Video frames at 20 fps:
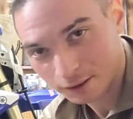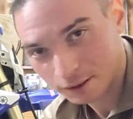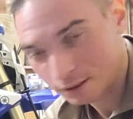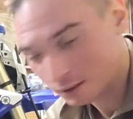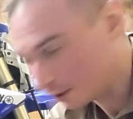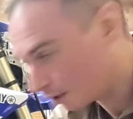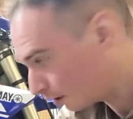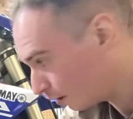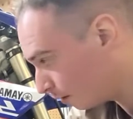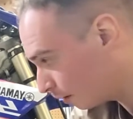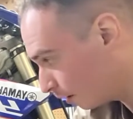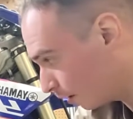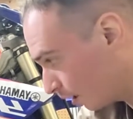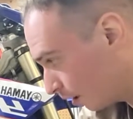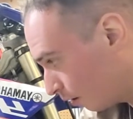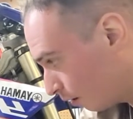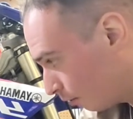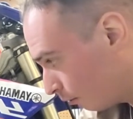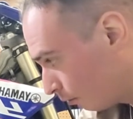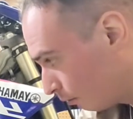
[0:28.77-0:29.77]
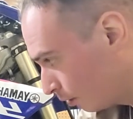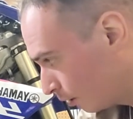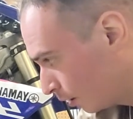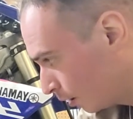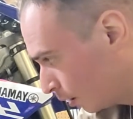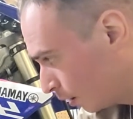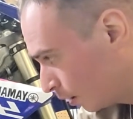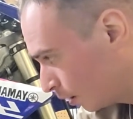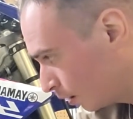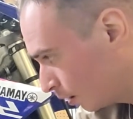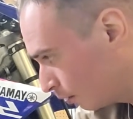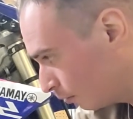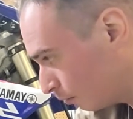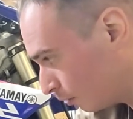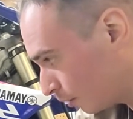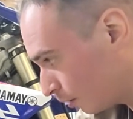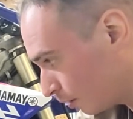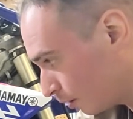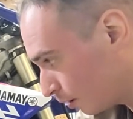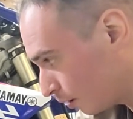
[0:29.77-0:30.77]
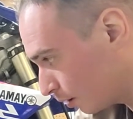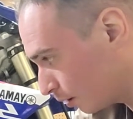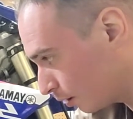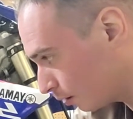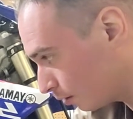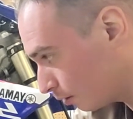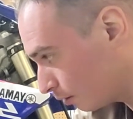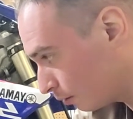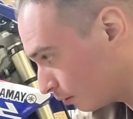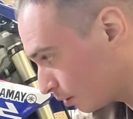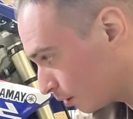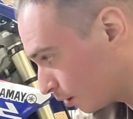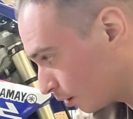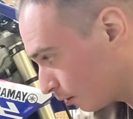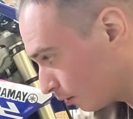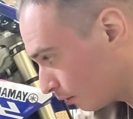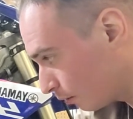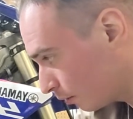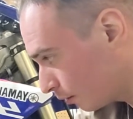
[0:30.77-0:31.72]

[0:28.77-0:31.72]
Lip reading: and now with the new stuff,